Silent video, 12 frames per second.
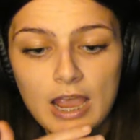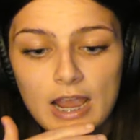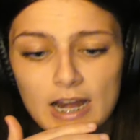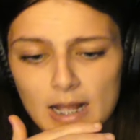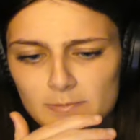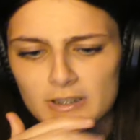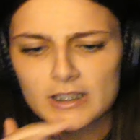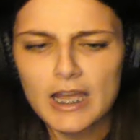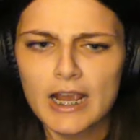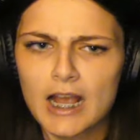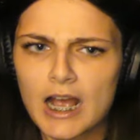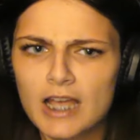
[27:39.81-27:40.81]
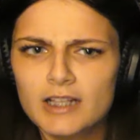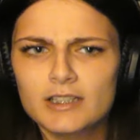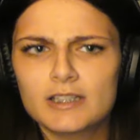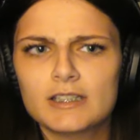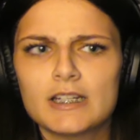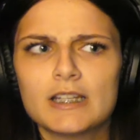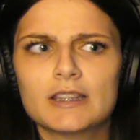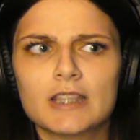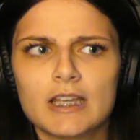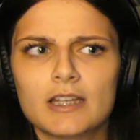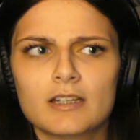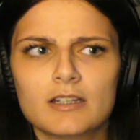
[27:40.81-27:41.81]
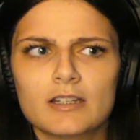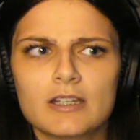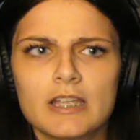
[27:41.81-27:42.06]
And I'm just like, I didn't think